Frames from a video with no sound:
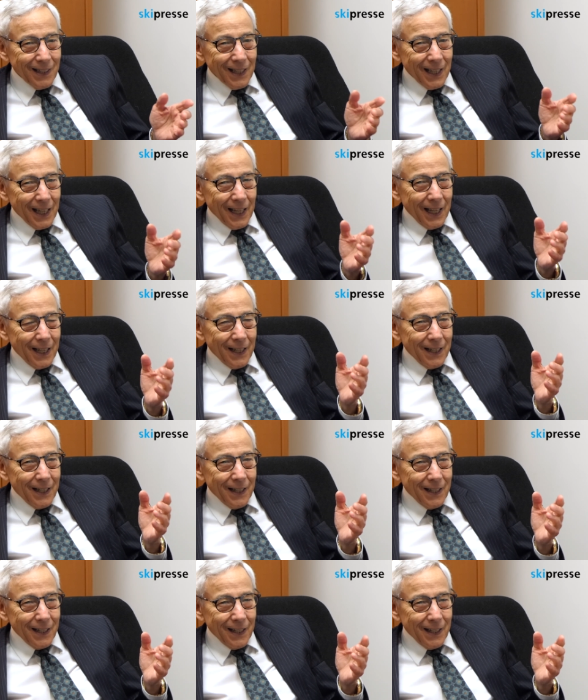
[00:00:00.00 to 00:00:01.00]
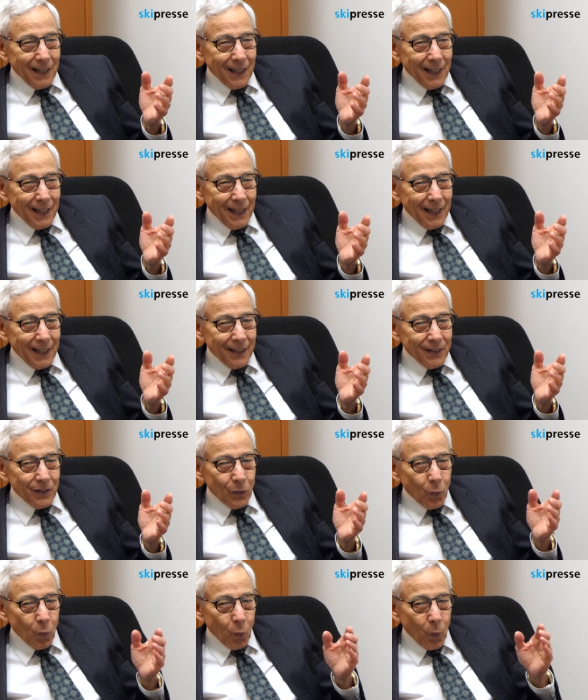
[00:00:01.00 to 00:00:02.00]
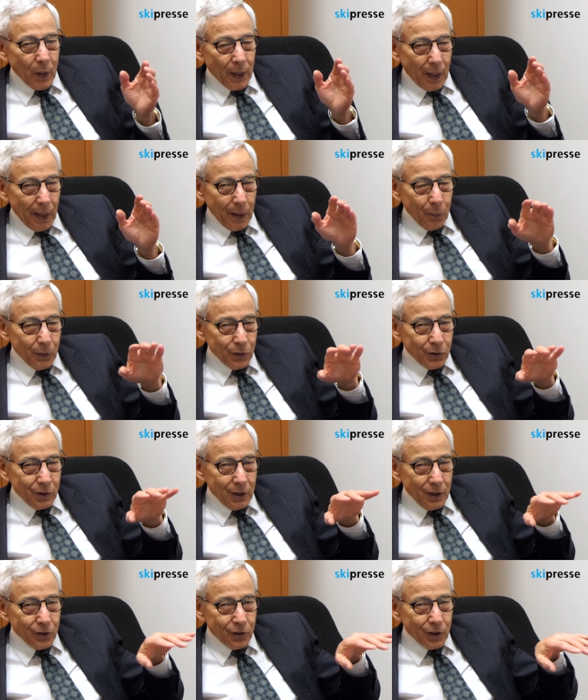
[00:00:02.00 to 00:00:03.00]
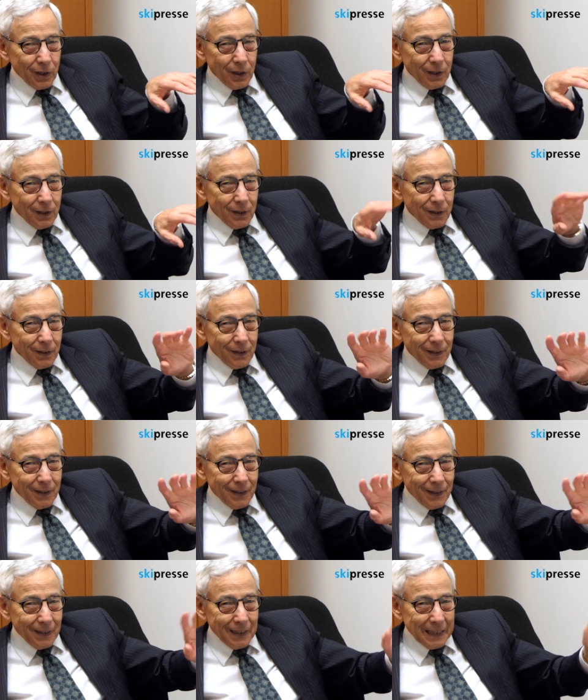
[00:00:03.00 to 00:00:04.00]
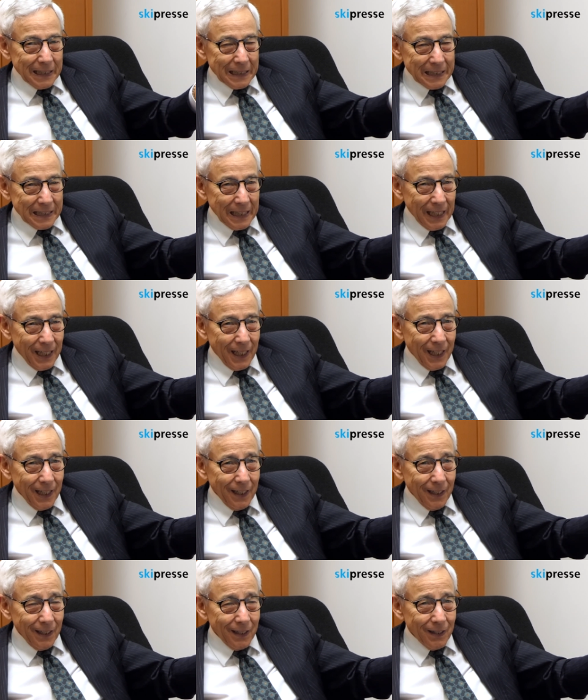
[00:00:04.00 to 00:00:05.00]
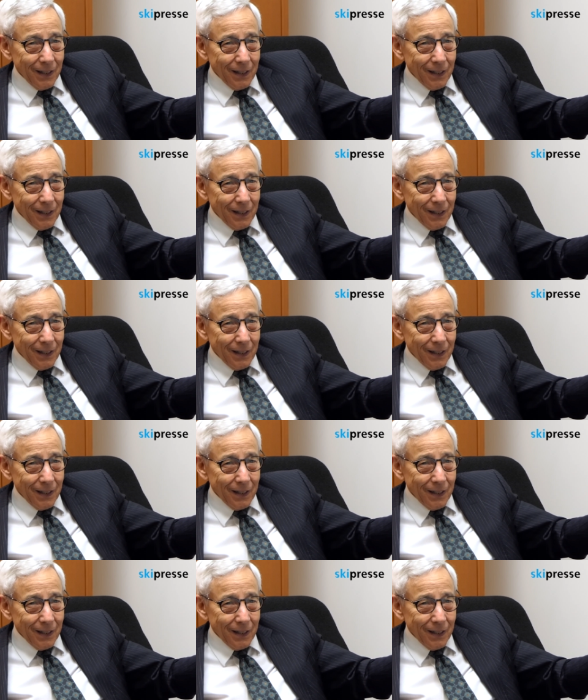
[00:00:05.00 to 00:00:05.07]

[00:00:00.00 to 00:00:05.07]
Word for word: And, and when I was teaching skiing,